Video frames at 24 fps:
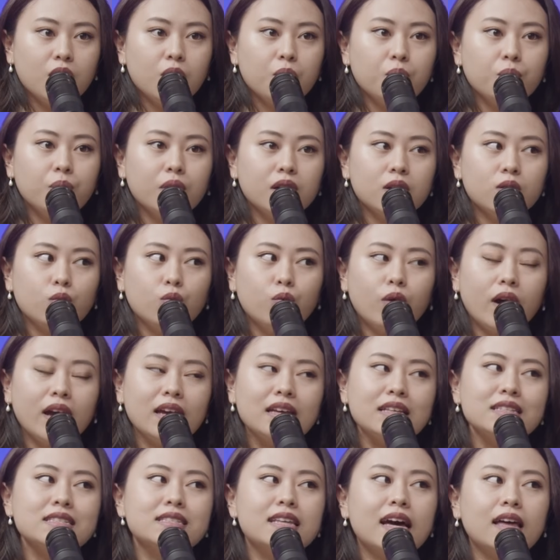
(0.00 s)
But why
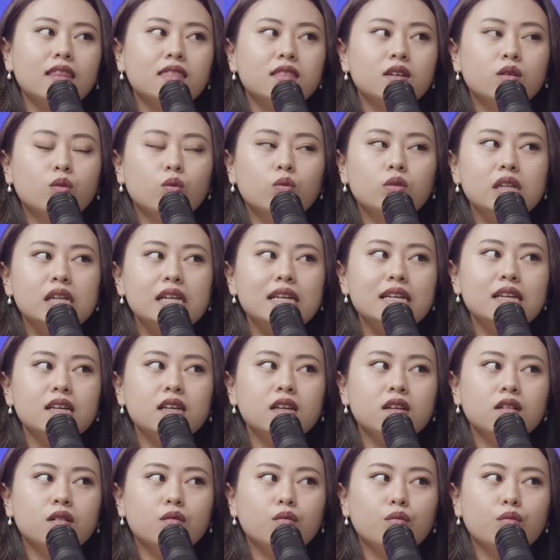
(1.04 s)
is that the
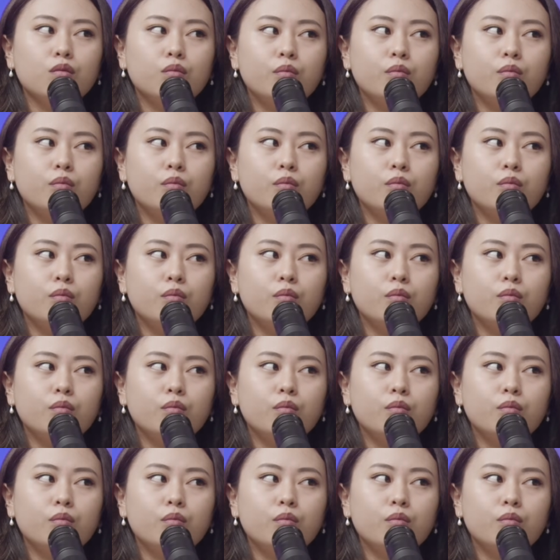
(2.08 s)
only